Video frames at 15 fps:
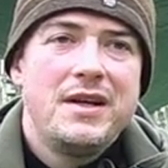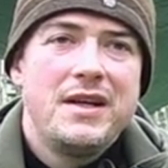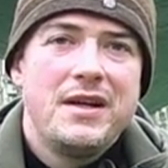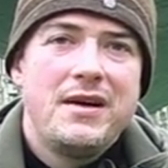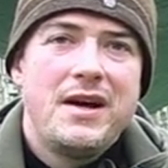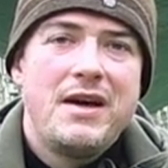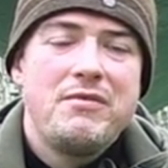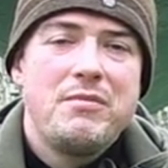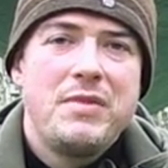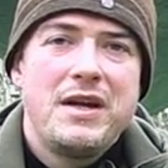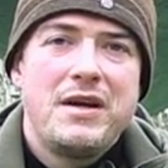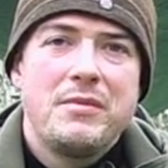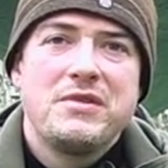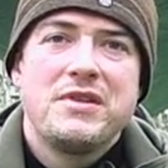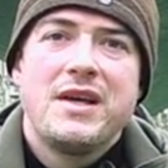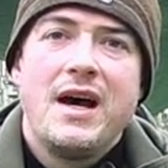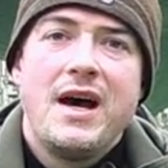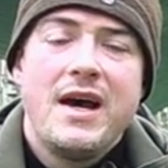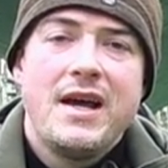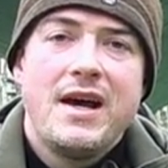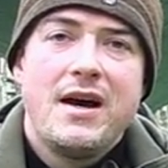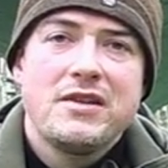haven't been up to the
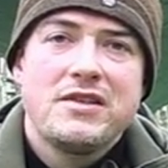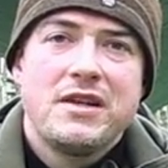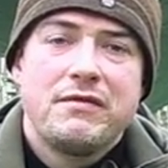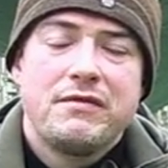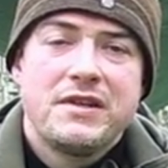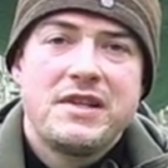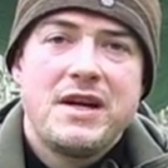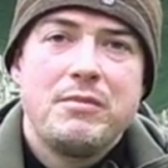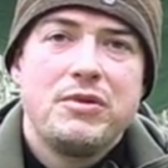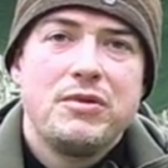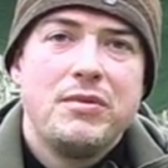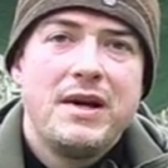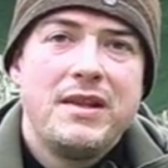high Arctic, for example,